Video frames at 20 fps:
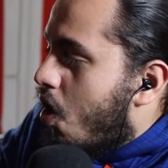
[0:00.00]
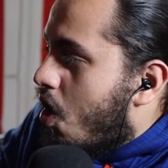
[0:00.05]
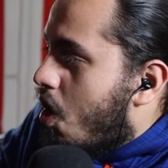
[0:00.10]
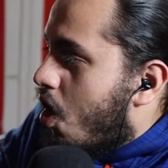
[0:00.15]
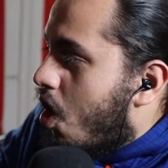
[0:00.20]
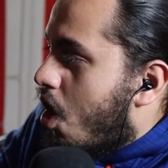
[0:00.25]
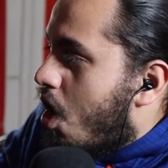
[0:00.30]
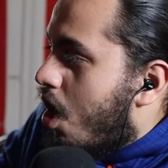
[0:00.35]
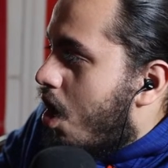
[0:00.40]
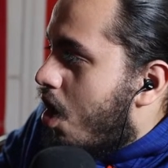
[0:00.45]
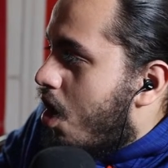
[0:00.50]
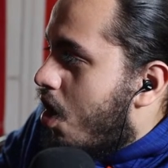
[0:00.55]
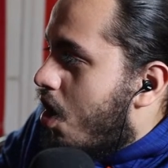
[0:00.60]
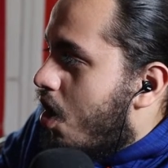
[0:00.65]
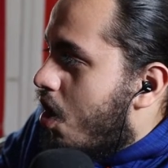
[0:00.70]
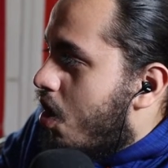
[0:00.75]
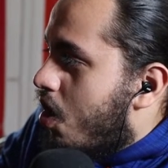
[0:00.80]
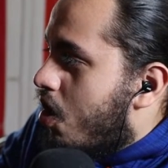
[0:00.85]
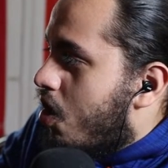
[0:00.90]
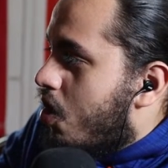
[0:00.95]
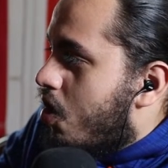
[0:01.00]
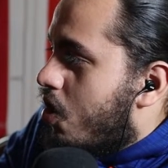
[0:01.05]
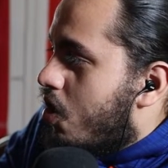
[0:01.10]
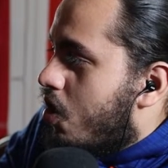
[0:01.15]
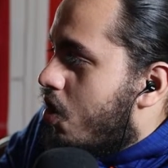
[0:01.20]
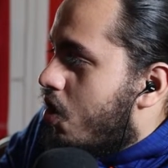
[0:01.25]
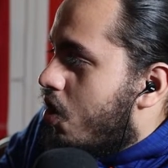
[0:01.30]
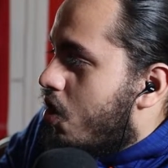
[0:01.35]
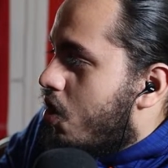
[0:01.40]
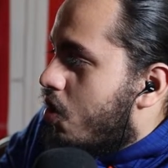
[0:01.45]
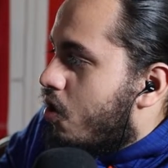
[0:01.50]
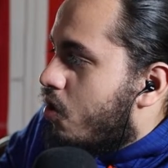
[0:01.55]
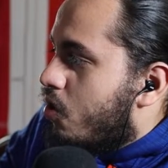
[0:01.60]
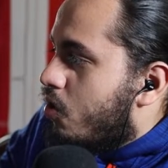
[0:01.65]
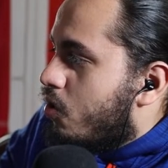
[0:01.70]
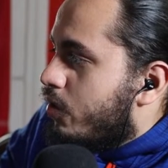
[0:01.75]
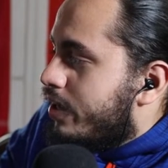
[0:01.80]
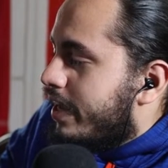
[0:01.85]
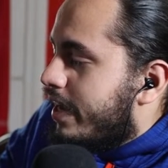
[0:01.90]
Oh!